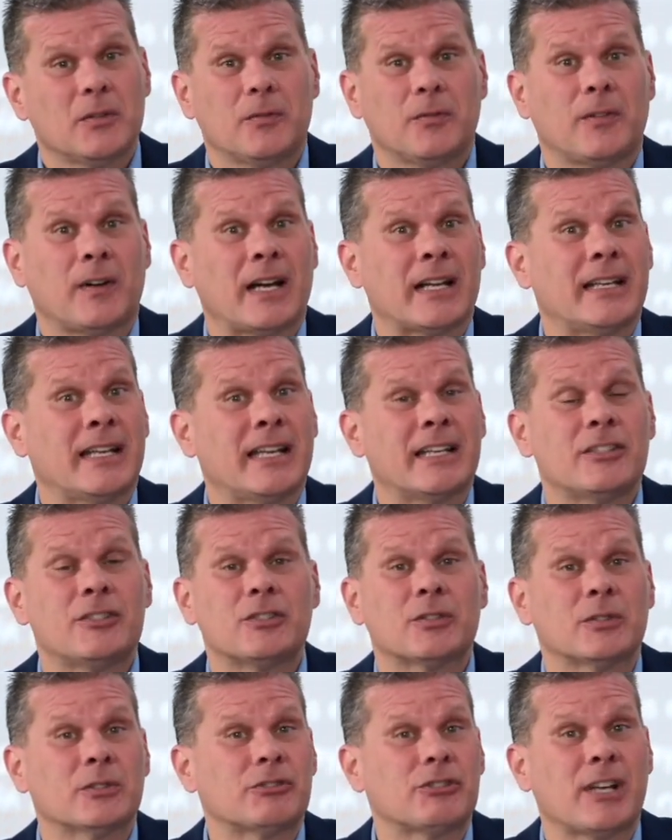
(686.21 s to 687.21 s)

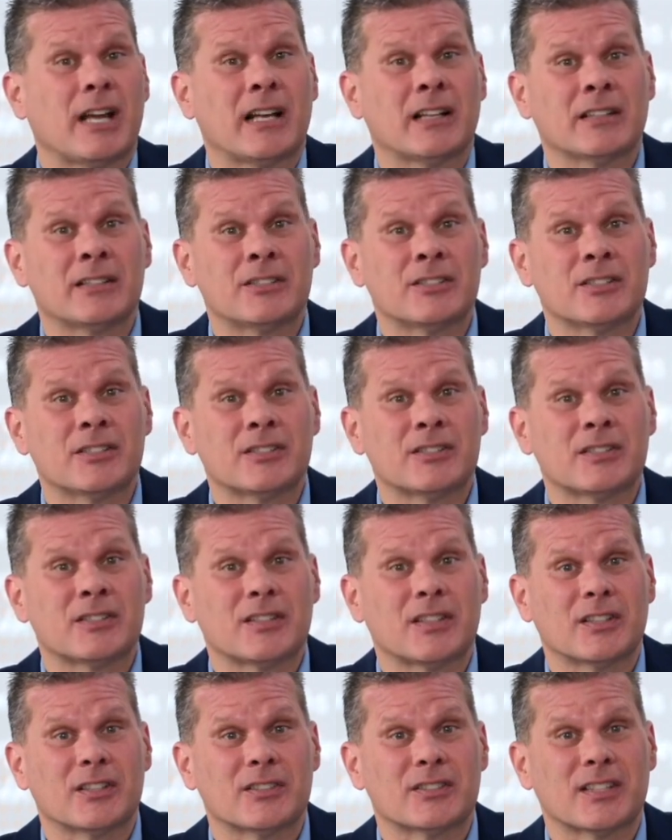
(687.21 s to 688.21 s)
financial
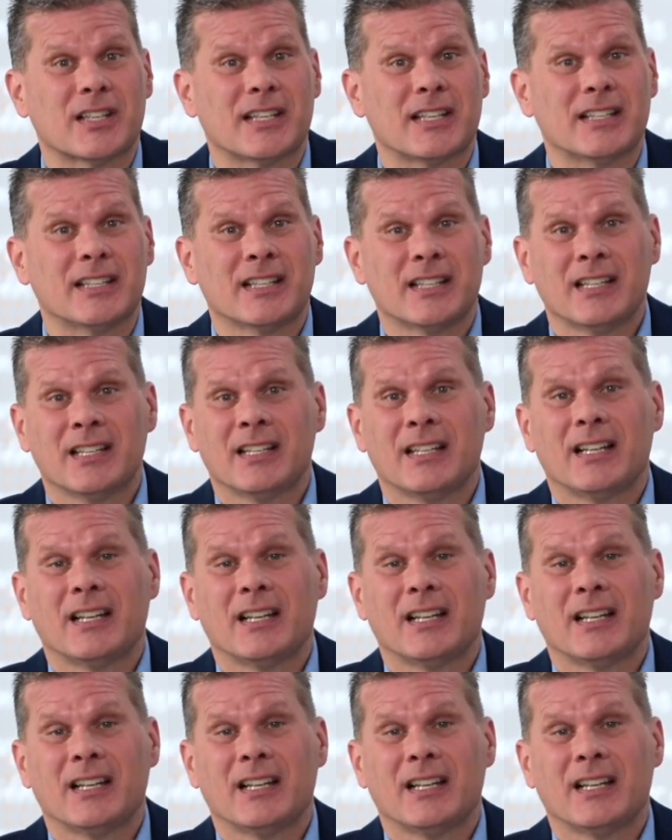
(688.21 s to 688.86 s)
challenges, there's a,